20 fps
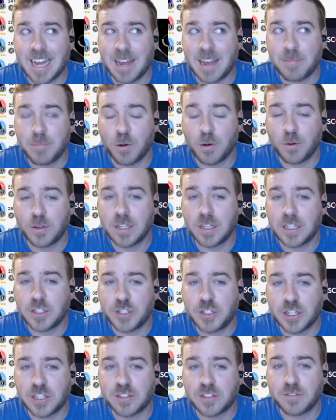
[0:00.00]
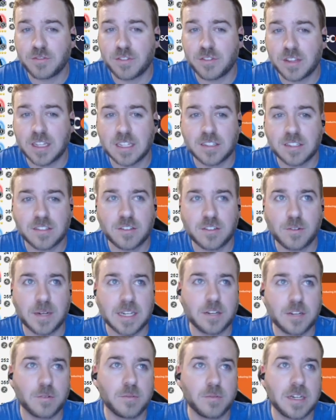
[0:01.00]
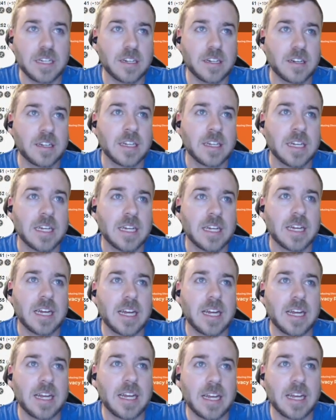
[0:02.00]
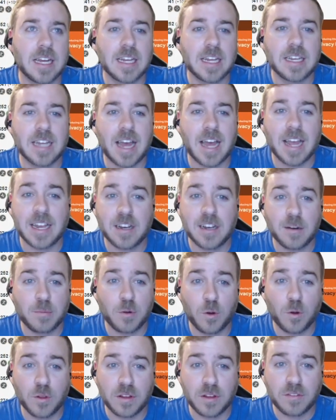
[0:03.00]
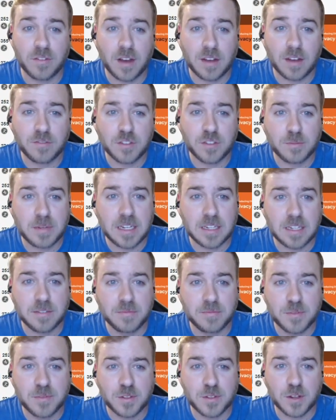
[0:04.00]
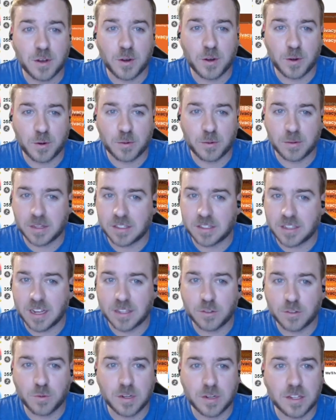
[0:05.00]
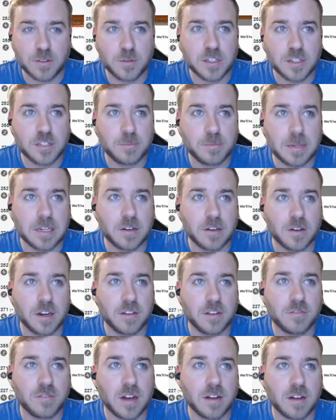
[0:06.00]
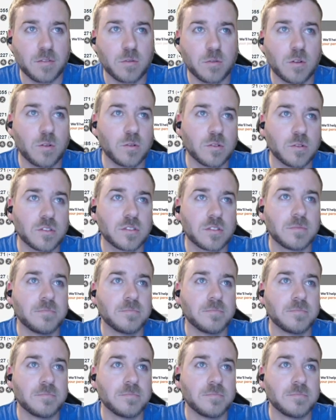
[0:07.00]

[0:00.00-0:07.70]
pulled it just for this Grand Arena, and I ended up rolling 5 speed. So it's got 23 speed on it, 5 rolls.